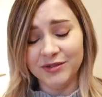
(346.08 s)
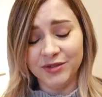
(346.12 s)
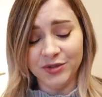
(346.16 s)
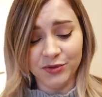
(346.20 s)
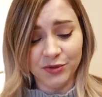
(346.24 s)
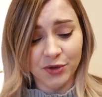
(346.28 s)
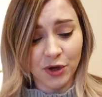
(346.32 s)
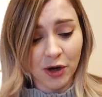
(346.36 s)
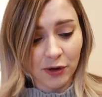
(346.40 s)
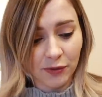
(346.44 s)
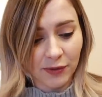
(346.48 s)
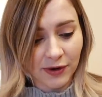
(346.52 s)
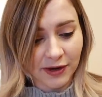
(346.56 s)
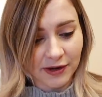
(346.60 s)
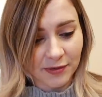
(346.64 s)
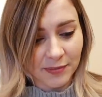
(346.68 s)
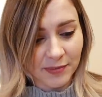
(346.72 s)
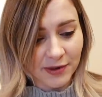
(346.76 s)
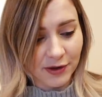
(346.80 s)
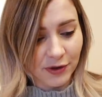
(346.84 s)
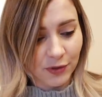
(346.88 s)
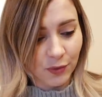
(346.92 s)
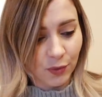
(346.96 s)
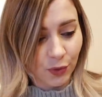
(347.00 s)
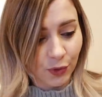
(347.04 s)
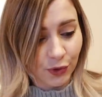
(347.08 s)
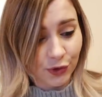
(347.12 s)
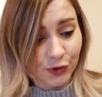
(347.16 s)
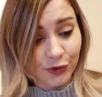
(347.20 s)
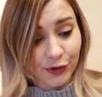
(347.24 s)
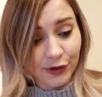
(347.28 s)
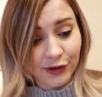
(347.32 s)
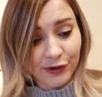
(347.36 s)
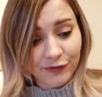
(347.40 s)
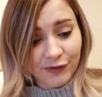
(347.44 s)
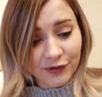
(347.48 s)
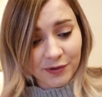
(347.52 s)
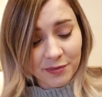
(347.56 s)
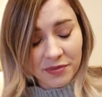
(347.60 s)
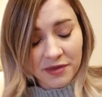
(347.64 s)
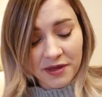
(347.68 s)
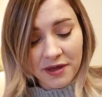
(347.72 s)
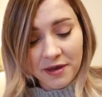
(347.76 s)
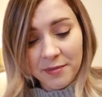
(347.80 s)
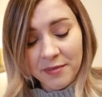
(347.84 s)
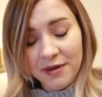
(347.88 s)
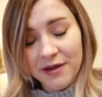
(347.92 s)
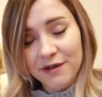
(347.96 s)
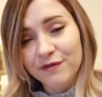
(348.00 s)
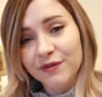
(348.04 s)
do not recommend ordering from
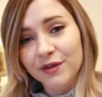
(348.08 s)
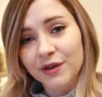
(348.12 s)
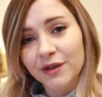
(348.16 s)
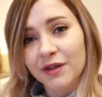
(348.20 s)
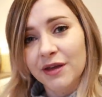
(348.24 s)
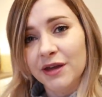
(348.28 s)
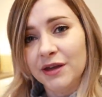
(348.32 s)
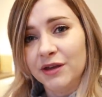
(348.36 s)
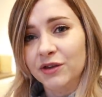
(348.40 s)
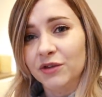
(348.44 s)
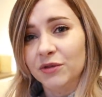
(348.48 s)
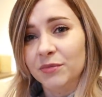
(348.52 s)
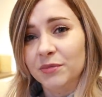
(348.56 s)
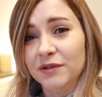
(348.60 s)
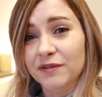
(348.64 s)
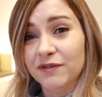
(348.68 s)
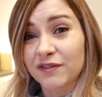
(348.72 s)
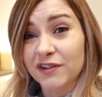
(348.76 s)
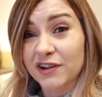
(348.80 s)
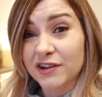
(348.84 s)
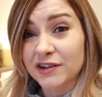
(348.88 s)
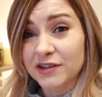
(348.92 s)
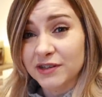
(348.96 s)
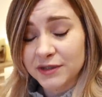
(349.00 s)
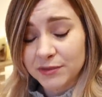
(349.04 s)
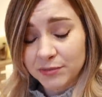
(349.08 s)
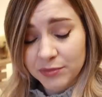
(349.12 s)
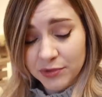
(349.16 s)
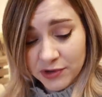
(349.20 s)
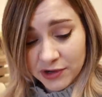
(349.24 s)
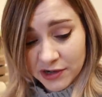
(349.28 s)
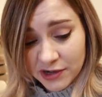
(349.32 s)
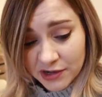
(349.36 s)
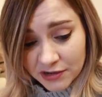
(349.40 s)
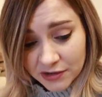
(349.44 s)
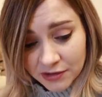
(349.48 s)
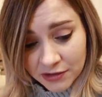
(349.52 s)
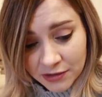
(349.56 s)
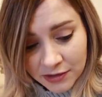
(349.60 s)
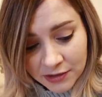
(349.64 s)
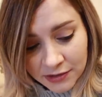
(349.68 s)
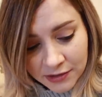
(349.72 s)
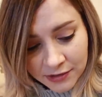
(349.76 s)
them. I feel like you'll be very disappointed.